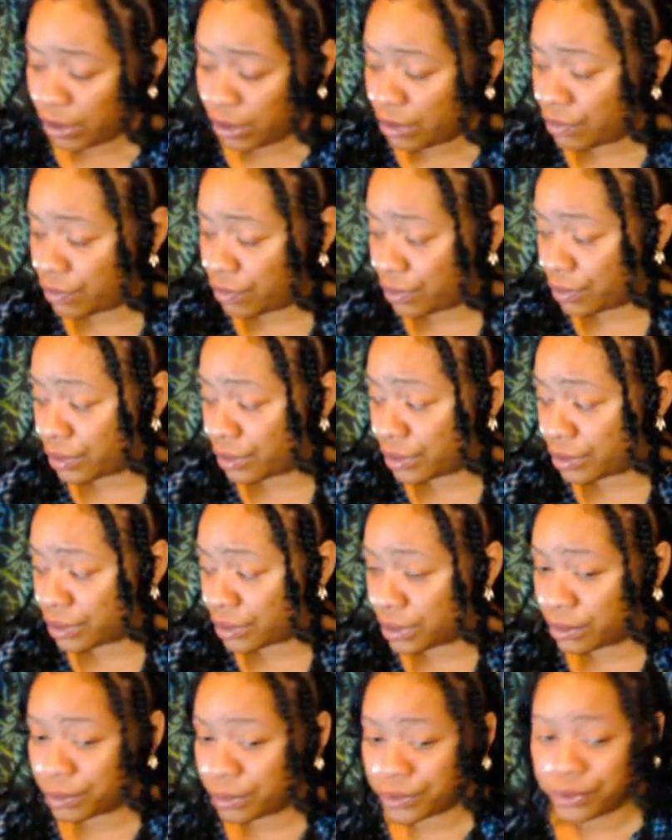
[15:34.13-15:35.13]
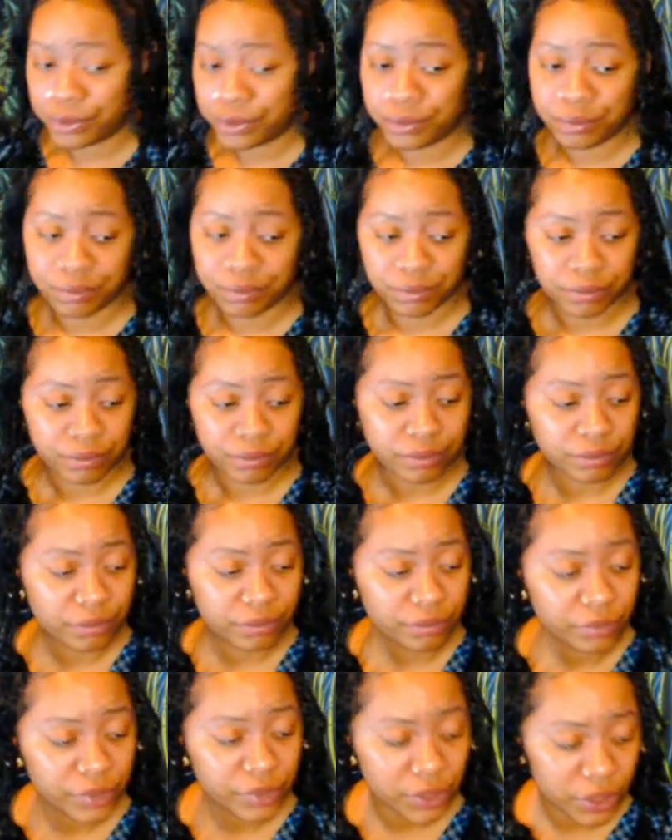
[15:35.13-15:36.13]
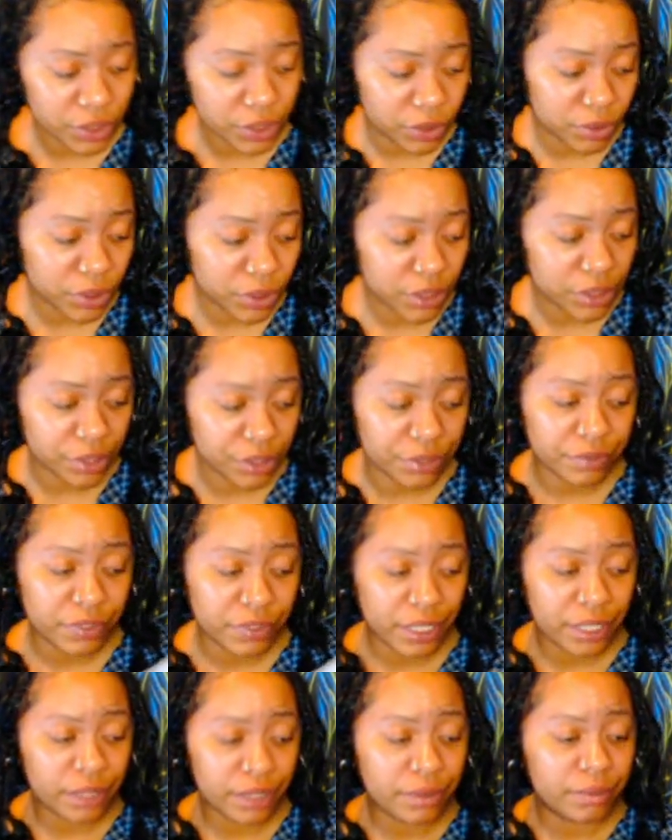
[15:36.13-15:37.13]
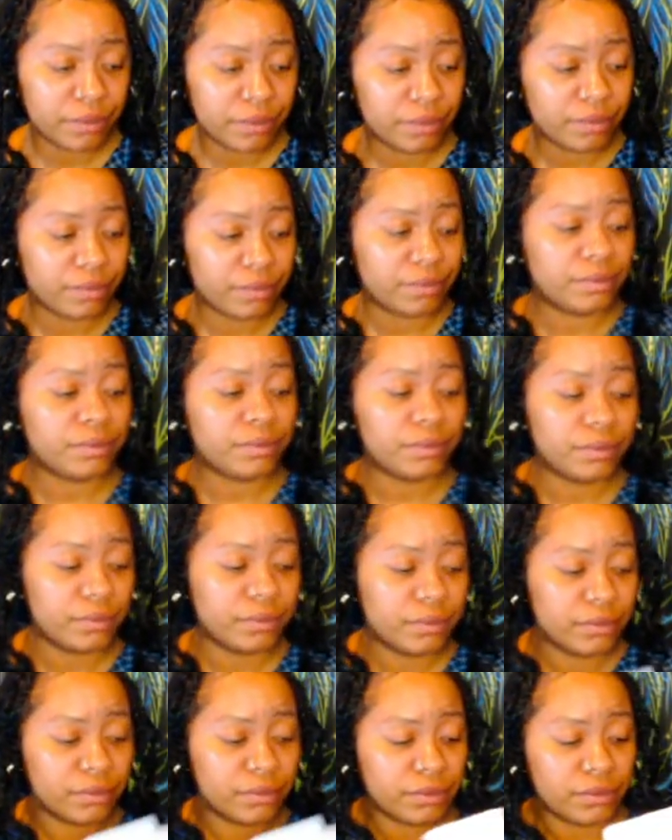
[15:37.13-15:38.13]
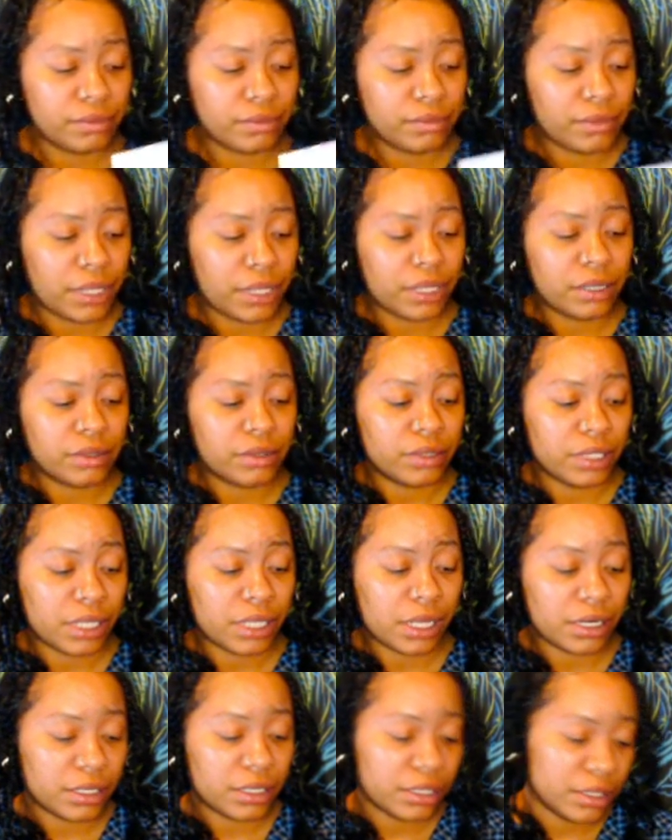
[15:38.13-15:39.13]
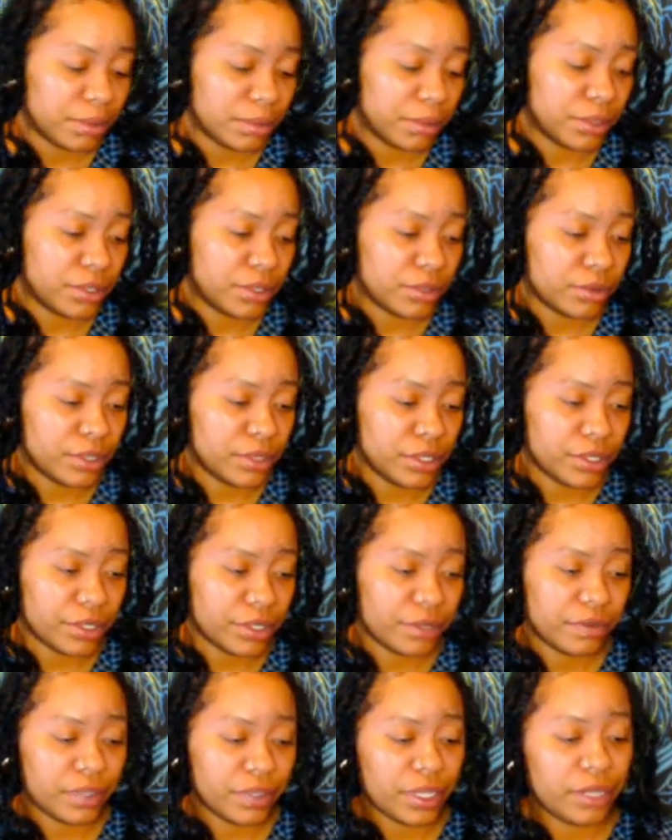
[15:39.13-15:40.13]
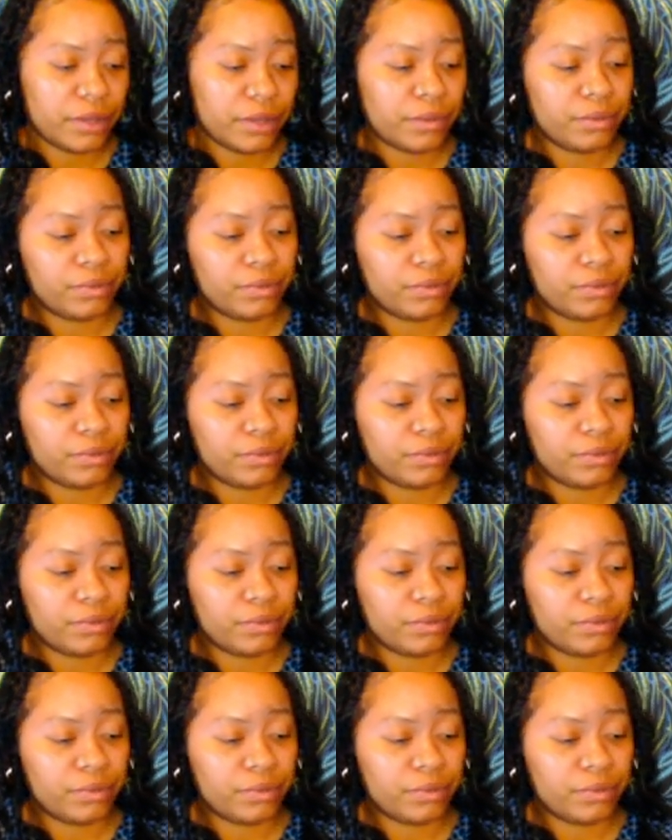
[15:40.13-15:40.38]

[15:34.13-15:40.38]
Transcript: For real, Libra. Because you deserve that. I know a lot of Libras who deserve that.